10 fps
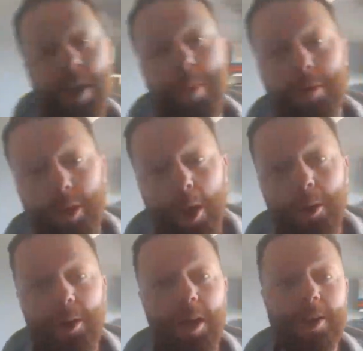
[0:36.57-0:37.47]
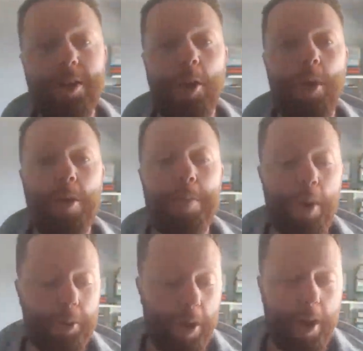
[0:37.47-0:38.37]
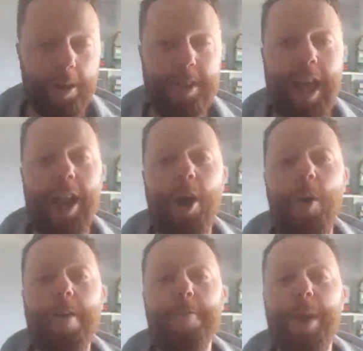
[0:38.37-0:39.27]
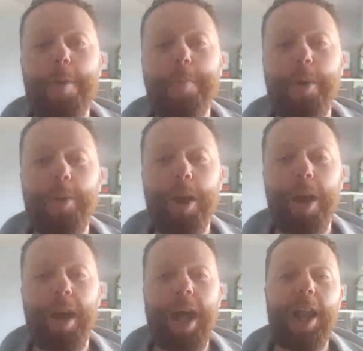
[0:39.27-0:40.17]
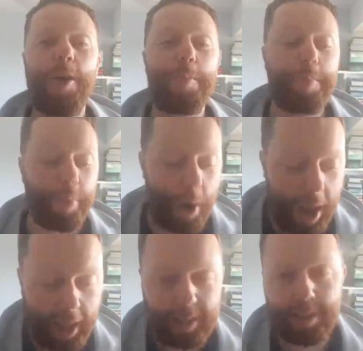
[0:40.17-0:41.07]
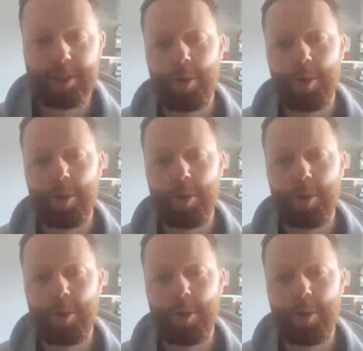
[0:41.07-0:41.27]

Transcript: time I've done a solo podcast. Hello, FPL Booner. Hello, Brett.